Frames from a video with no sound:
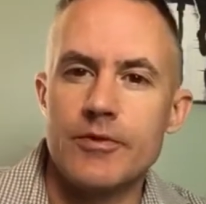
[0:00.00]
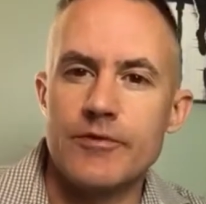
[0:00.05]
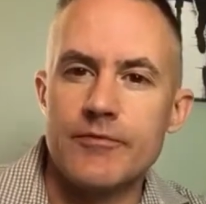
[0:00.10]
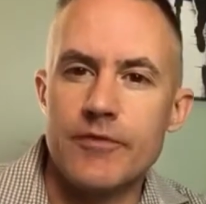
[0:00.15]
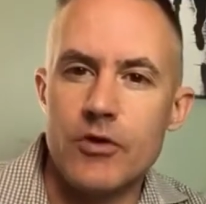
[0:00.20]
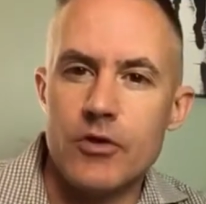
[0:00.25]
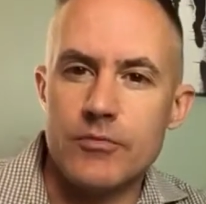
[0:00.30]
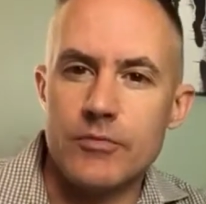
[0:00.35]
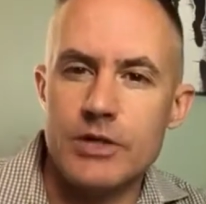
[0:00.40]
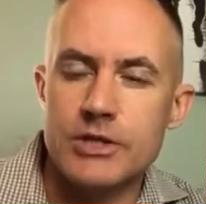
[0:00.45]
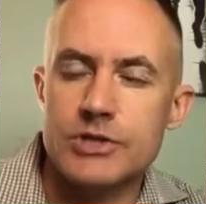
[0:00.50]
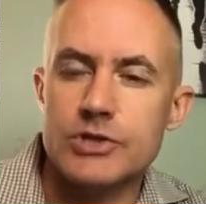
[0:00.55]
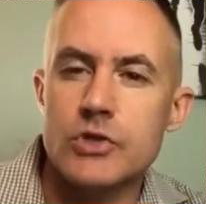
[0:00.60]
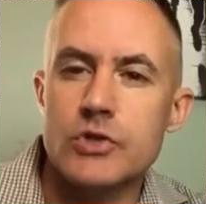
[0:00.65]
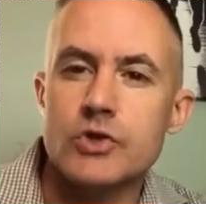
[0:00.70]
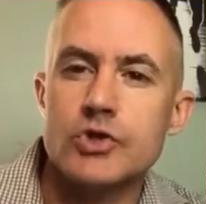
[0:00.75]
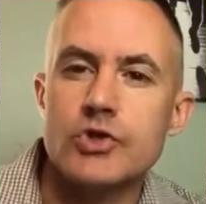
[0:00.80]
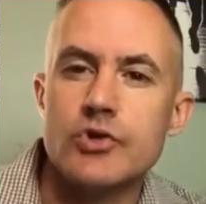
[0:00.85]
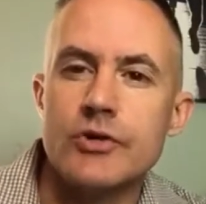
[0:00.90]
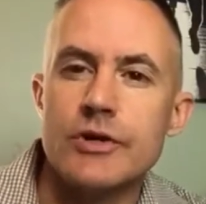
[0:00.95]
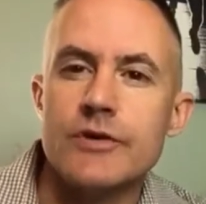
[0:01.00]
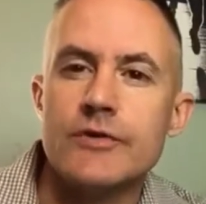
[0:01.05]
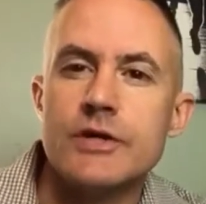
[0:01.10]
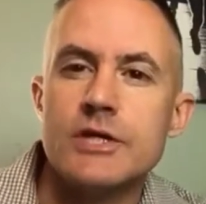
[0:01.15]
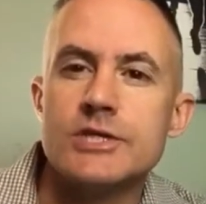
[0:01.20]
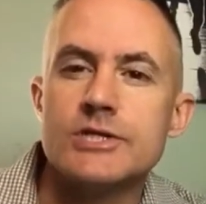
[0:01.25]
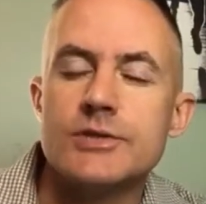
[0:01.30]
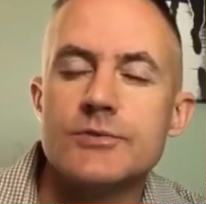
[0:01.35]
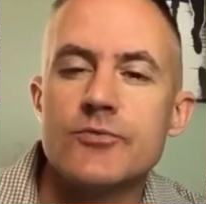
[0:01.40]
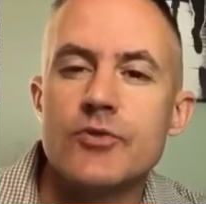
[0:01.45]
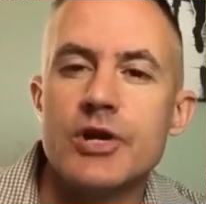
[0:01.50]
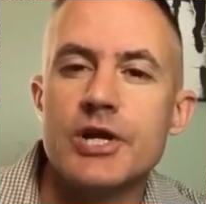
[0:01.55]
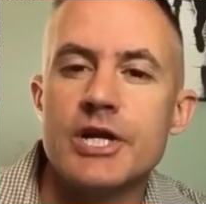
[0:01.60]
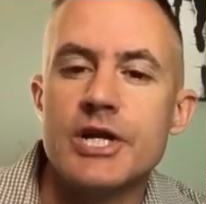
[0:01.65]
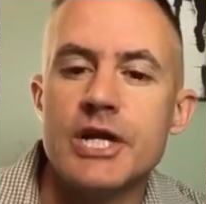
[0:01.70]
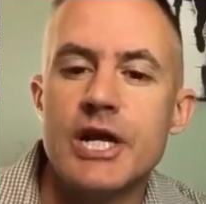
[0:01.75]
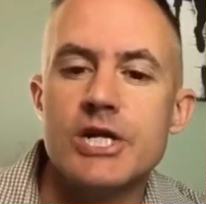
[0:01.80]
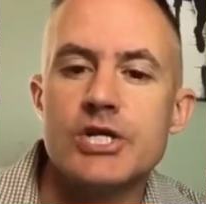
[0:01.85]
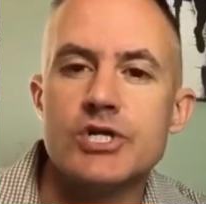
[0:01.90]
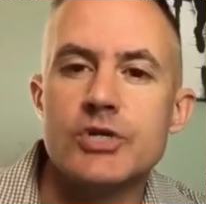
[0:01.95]
followed by surgery and then some
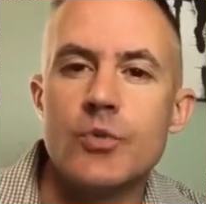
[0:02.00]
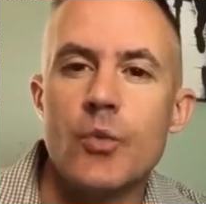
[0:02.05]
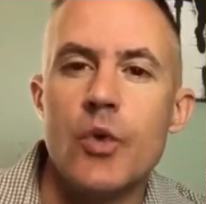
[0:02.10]
radiation,